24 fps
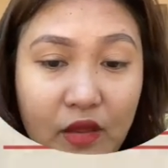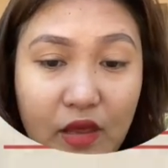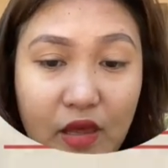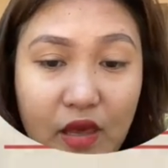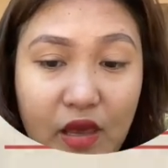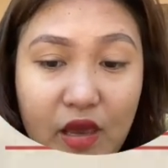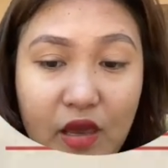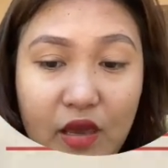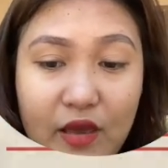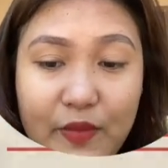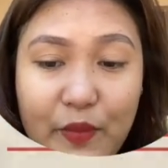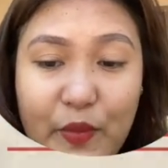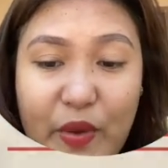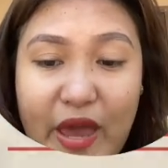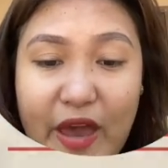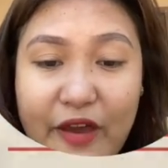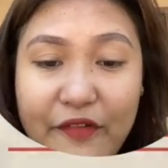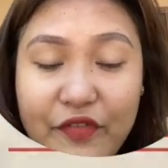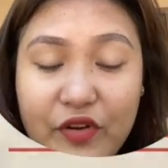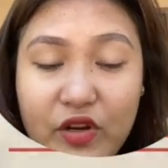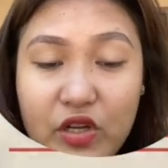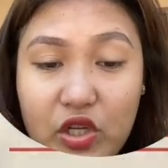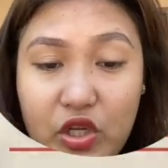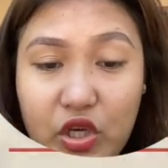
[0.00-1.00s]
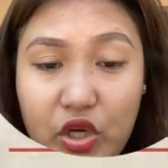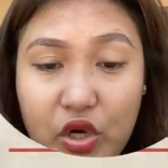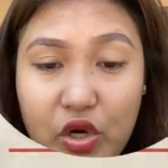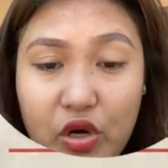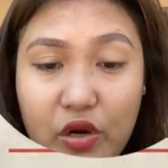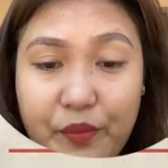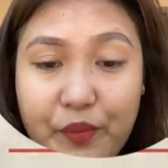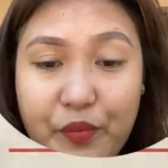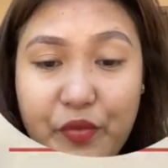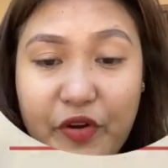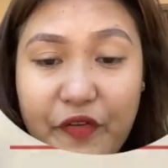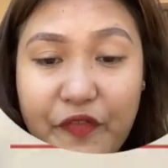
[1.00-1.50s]
And we have right here
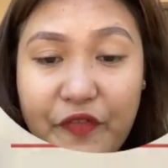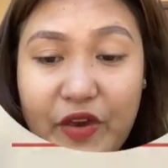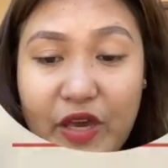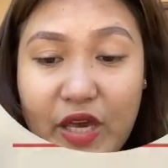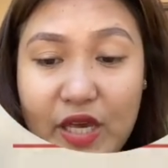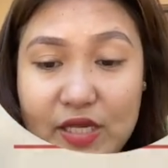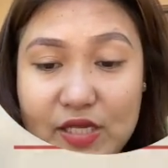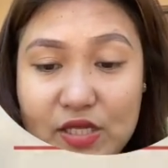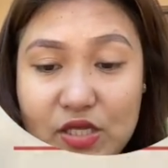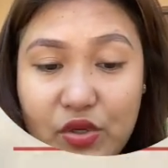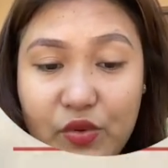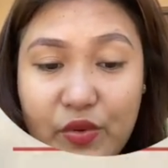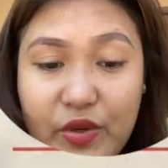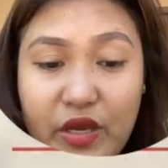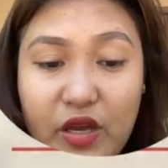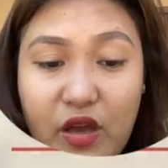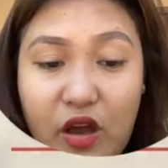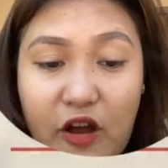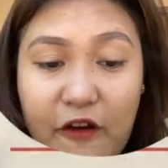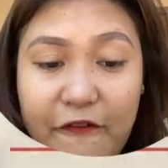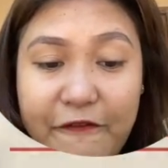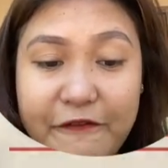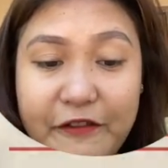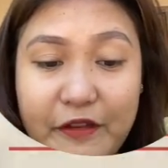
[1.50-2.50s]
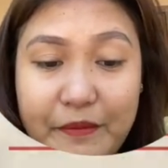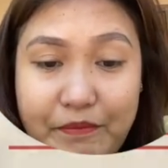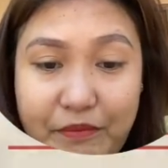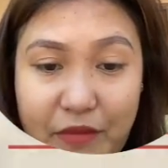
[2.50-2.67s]
a brief history of the